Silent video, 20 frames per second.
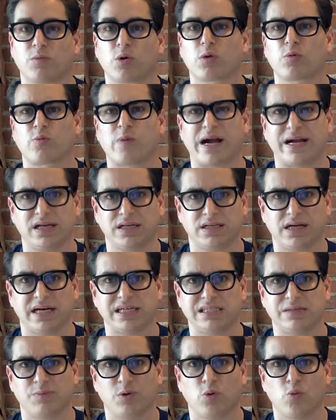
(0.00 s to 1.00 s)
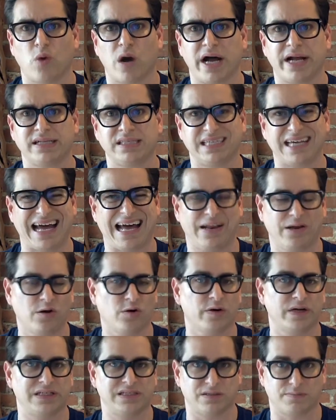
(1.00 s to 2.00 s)
more recognizable wines,
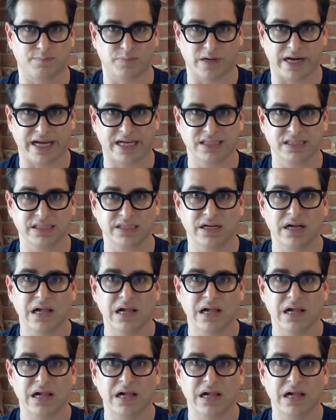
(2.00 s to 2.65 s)
categories, or brands,